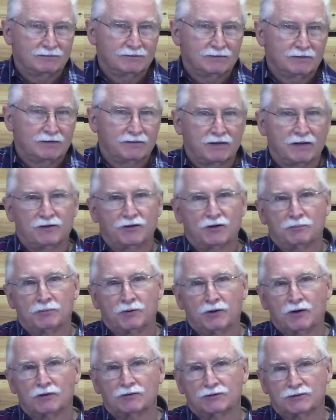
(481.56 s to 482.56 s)
than the
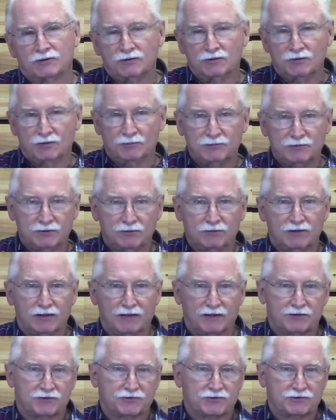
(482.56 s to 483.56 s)
person whom you
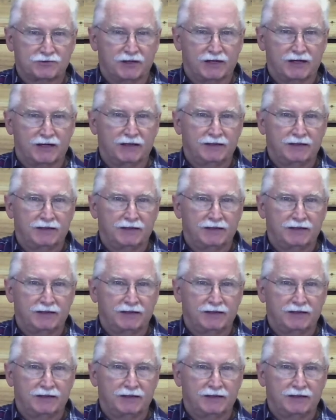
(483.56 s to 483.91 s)
led astray.